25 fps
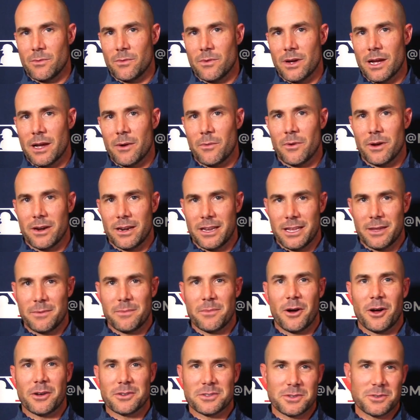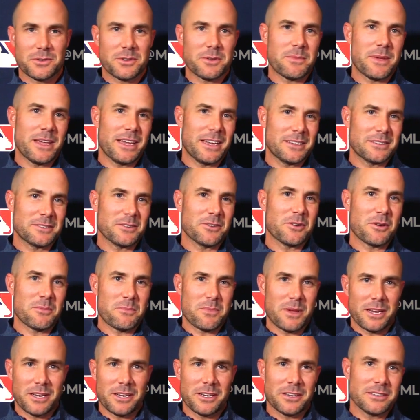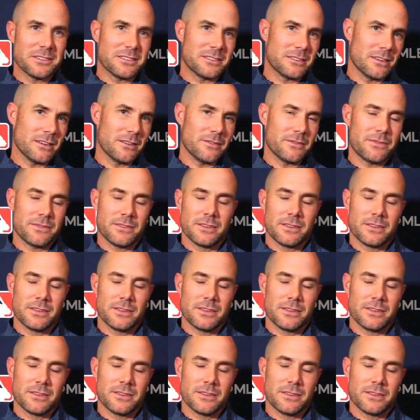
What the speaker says: I want him also to make his own opinions of